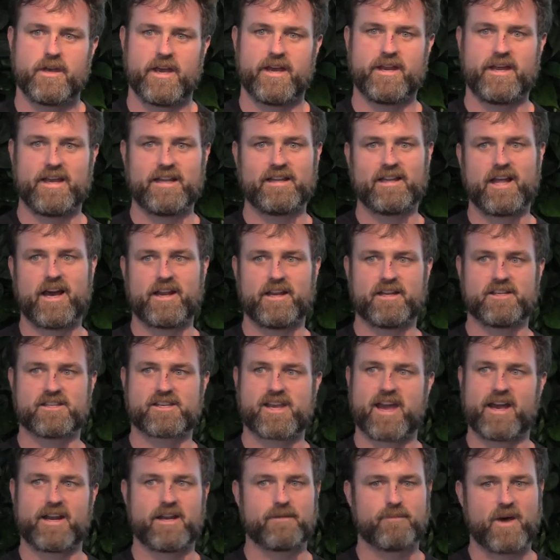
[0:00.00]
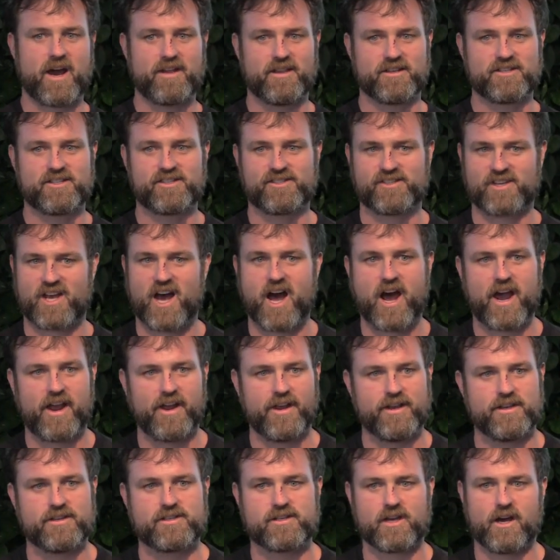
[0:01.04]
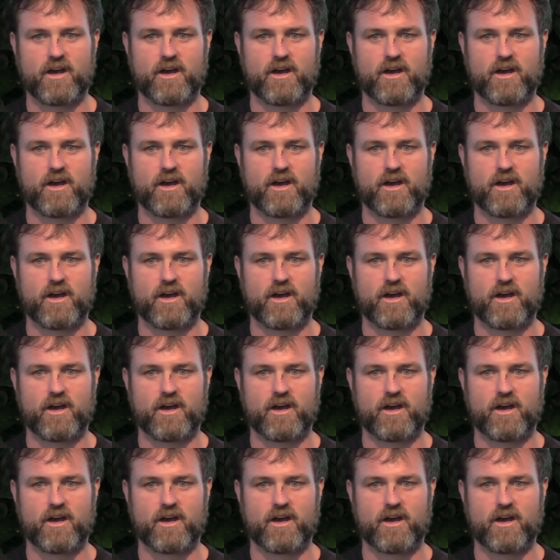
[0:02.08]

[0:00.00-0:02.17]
And inlining is gated by the size